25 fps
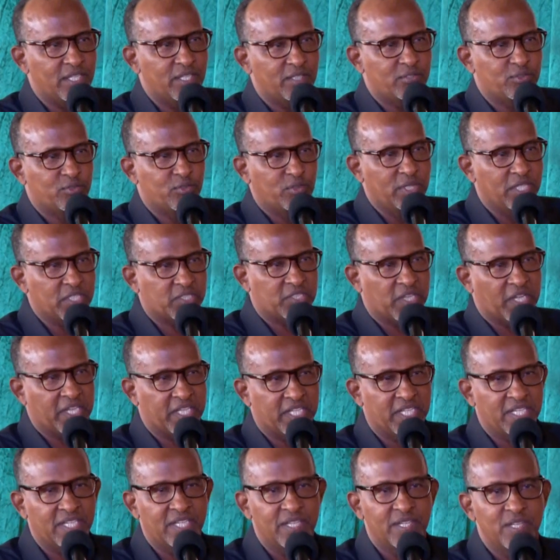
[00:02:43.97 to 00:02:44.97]

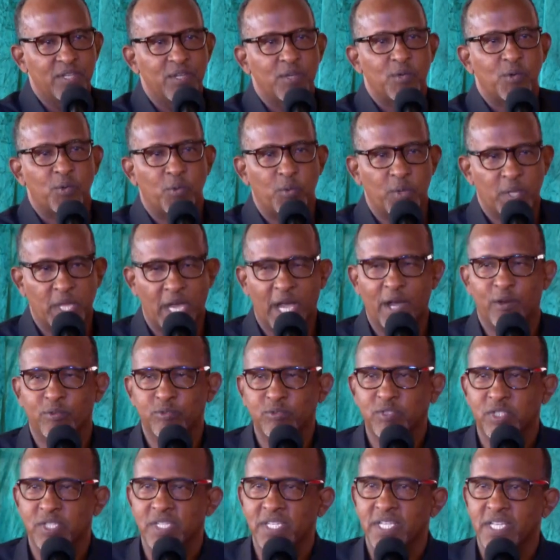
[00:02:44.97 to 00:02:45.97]
judiciary
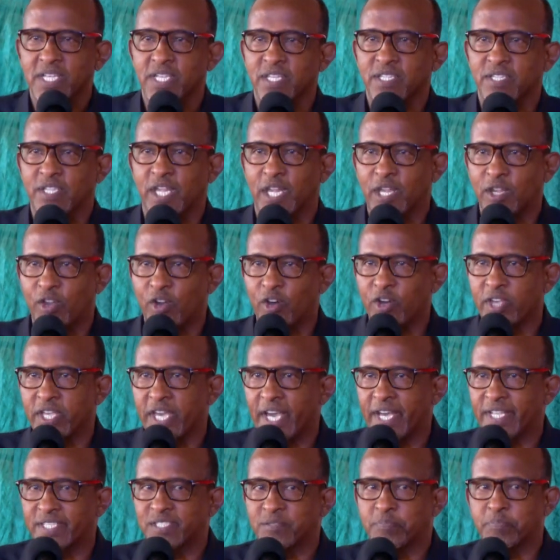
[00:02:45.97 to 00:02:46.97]
without the
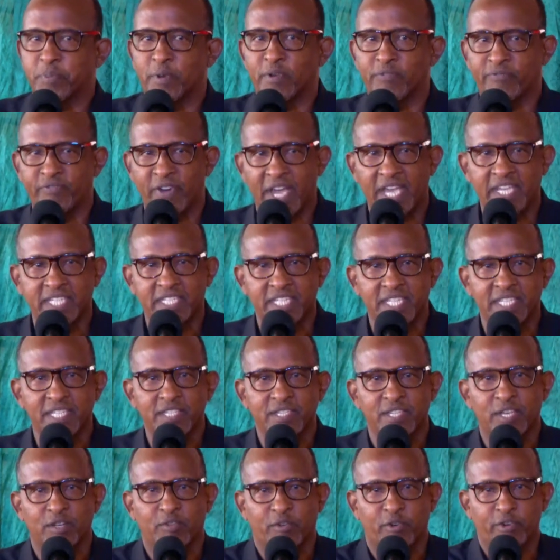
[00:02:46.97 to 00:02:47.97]
lawyers providing
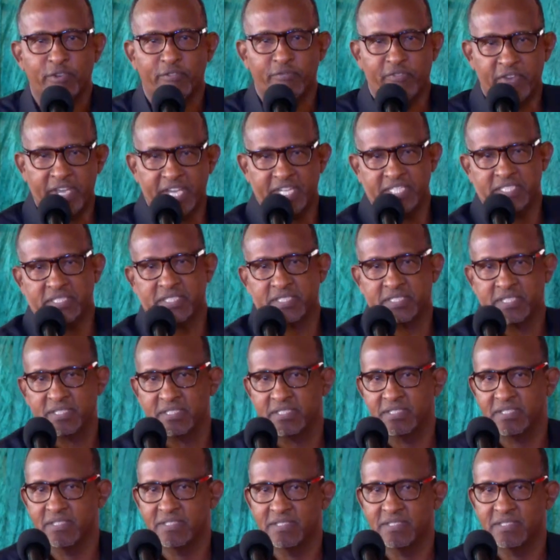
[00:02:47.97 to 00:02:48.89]
the conveyance.